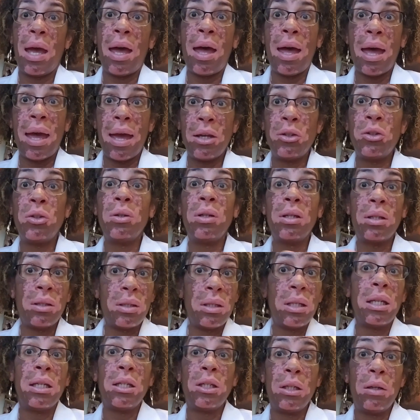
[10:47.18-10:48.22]
As you can
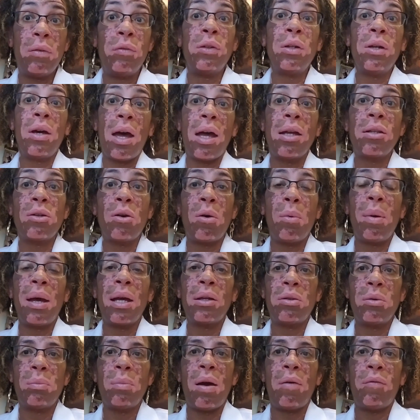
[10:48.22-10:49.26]
see, if you guys go
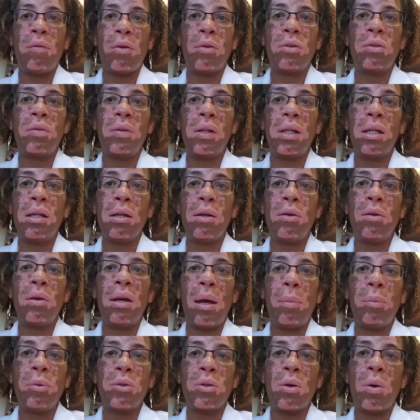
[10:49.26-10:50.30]
back to my first video,
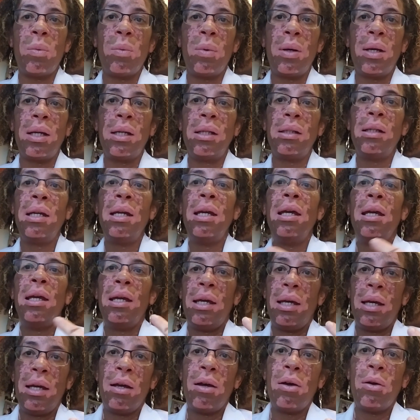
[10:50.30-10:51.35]
episode 1,
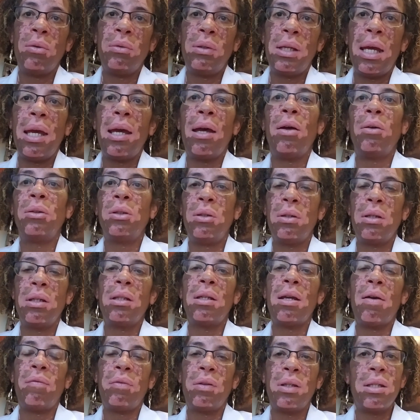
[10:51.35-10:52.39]
and go now, you can
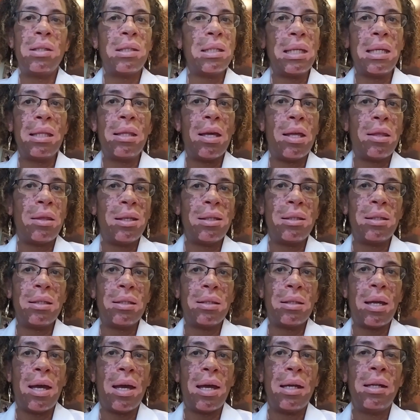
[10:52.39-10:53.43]
definitely see that this is
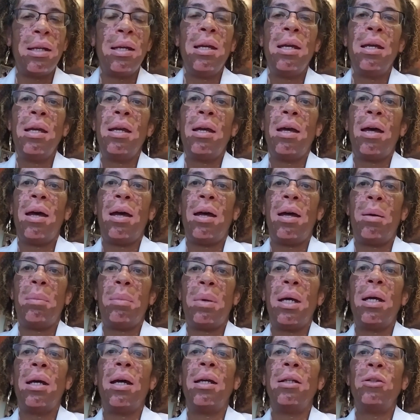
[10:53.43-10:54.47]
not an
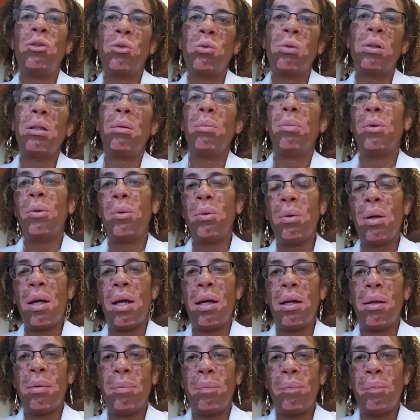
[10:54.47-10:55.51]
untreatable
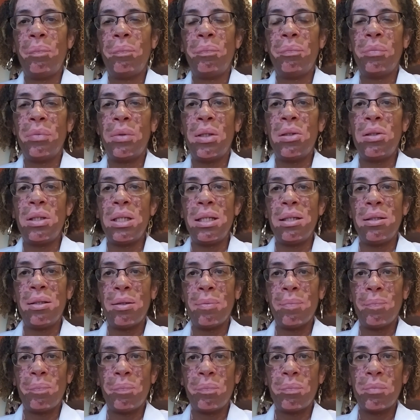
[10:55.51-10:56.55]
disease
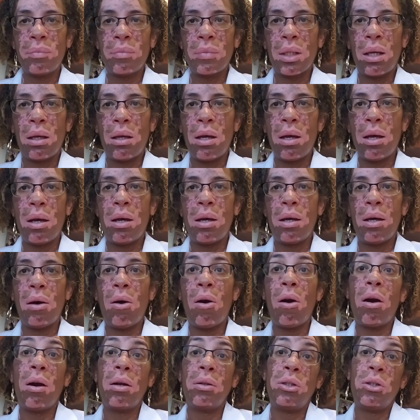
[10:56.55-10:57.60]

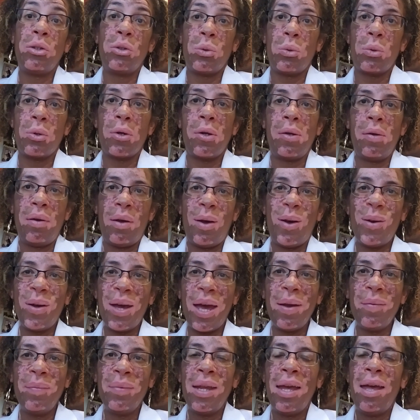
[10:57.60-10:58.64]
or disorder.
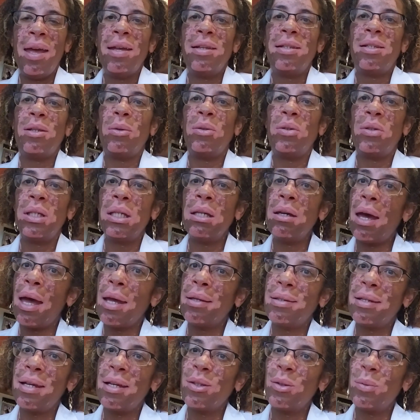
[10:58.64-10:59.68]
Okay, so see you
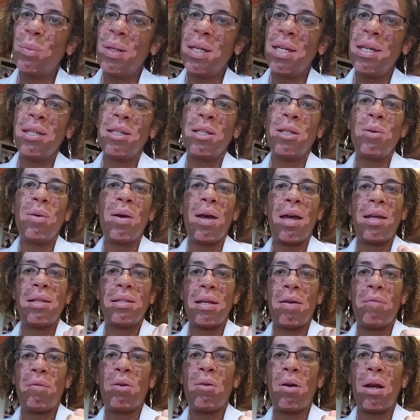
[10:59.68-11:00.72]
guys next week. You guys
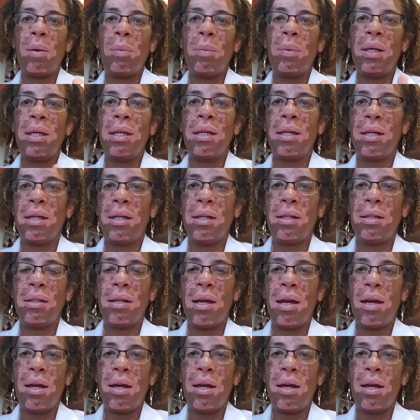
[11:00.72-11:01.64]
have a great week, and